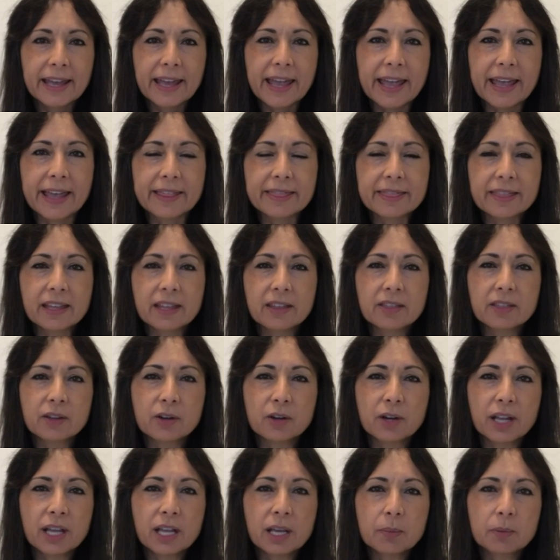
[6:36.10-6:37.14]
and then
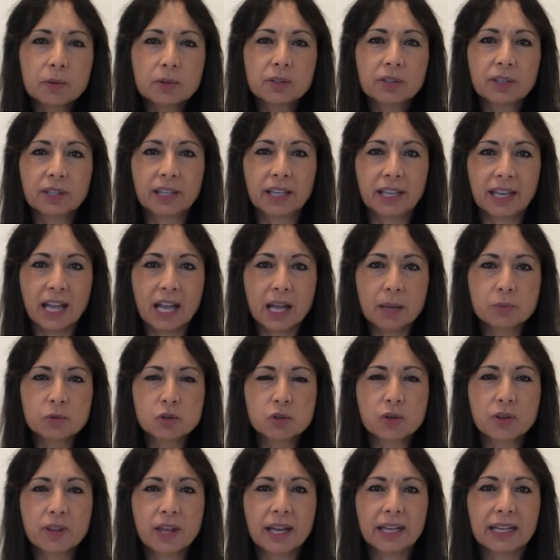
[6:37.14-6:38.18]
they're able to
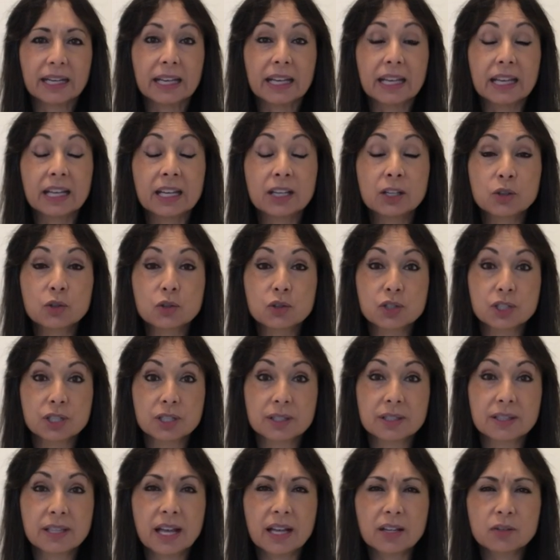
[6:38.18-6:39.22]
capture that
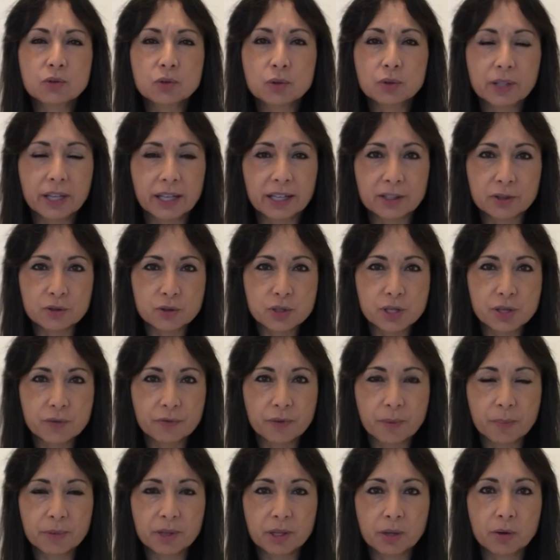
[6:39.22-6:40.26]
energy, natural energy
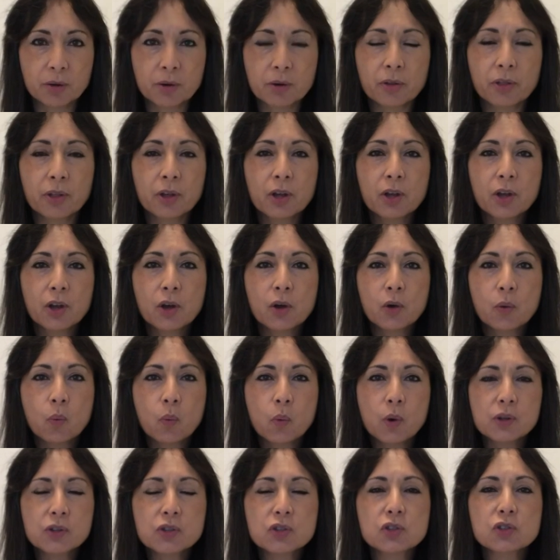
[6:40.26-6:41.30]
from the earth,
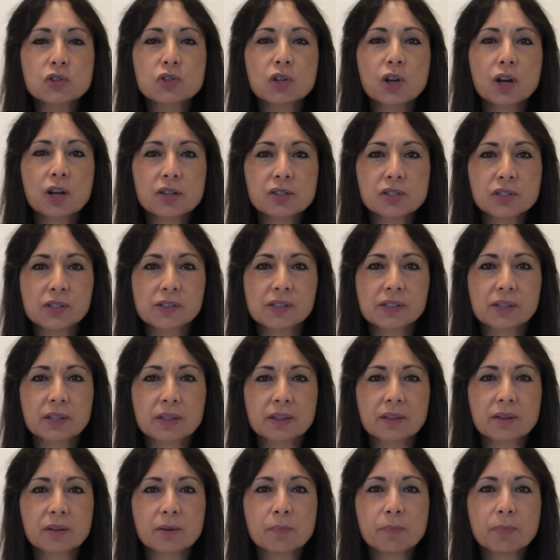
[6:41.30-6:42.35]
which charges
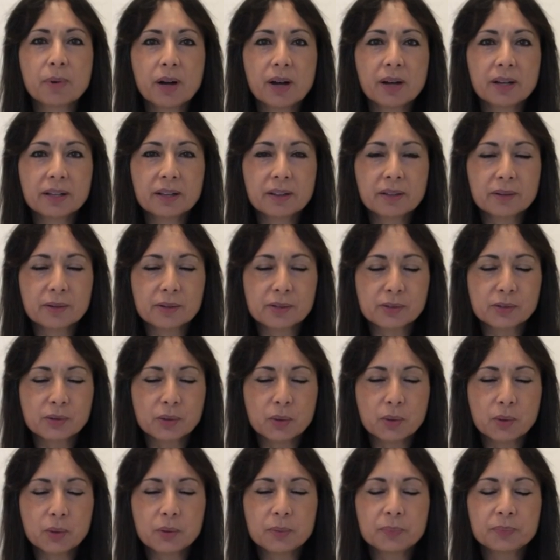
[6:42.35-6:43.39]
their body, their
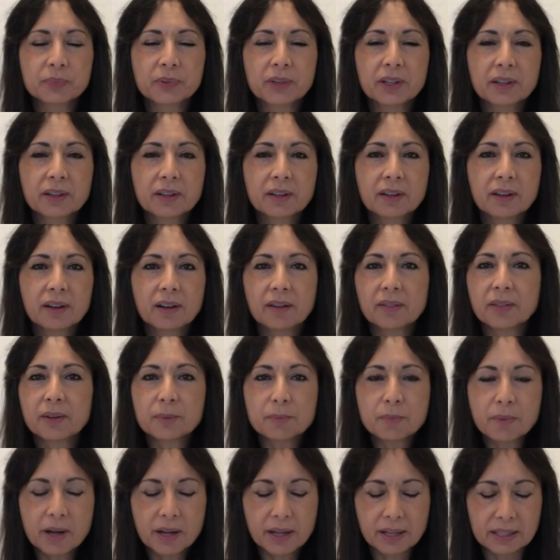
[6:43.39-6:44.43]
soul, their
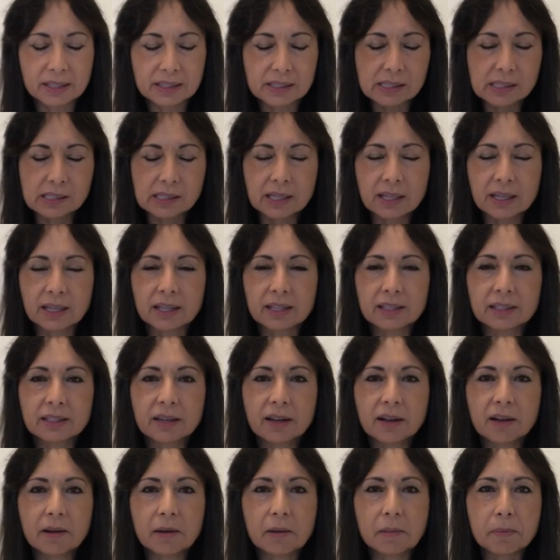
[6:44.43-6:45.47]
minds. And
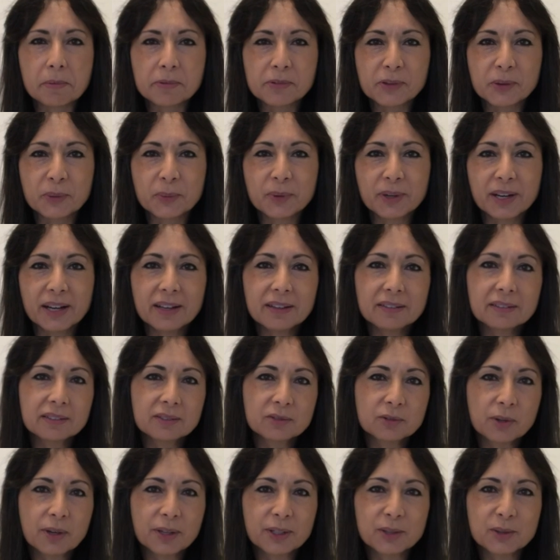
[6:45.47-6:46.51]
uh, so what I
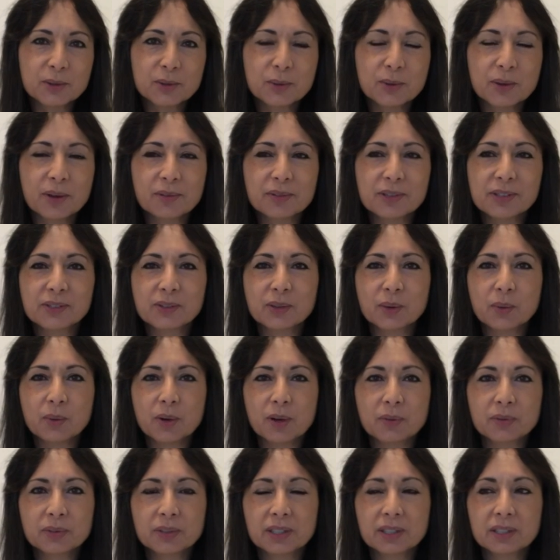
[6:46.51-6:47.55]
try to do every so
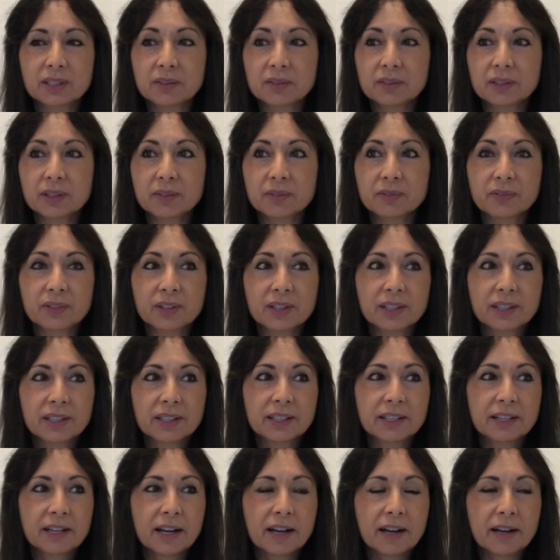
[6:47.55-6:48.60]
often, even if
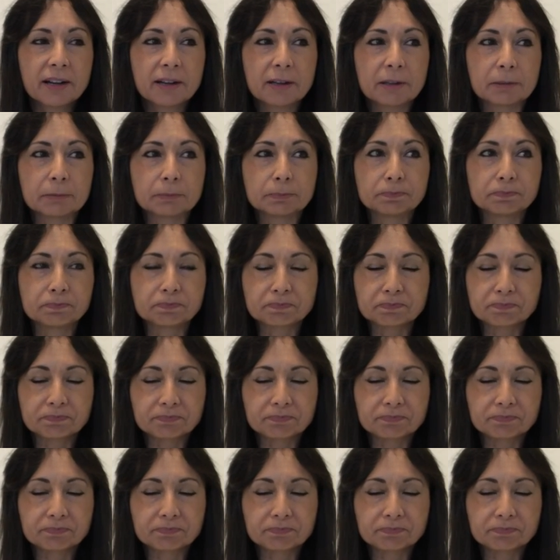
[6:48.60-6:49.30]
um,